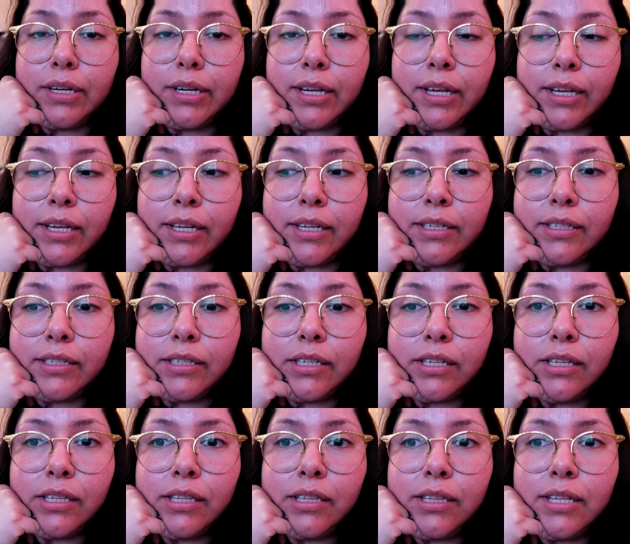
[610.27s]
and
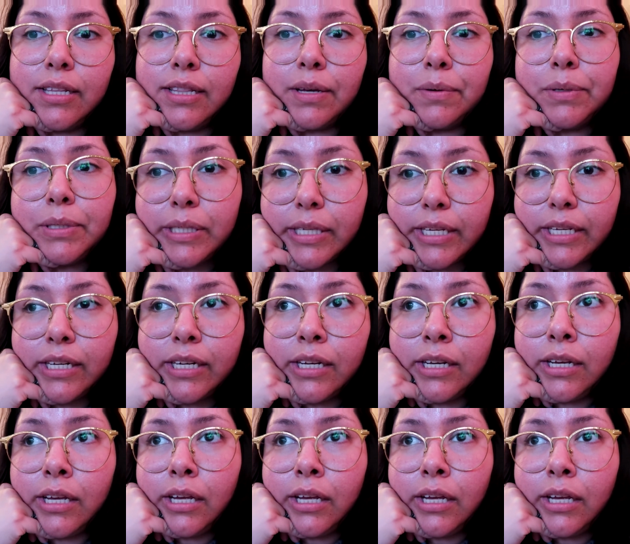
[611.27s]
then that was it.